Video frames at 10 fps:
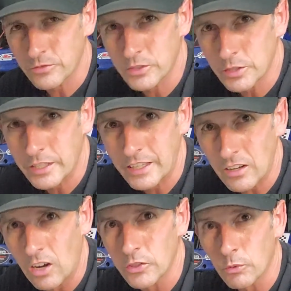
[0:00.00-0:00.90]
to get
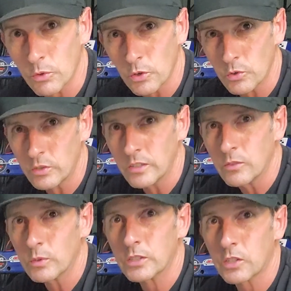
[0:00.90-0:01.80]
on the road
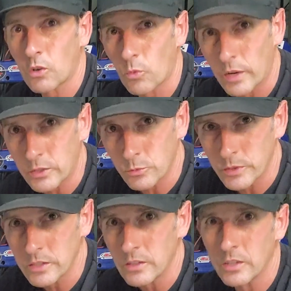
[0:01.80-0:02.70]
with the correct
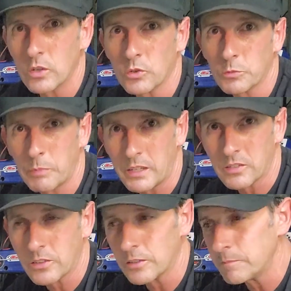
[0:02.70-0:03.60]
wheel and no
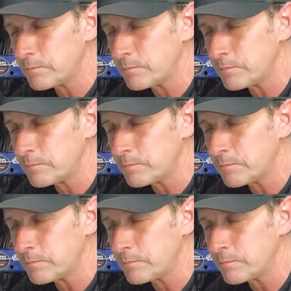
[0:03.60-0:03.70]
spacer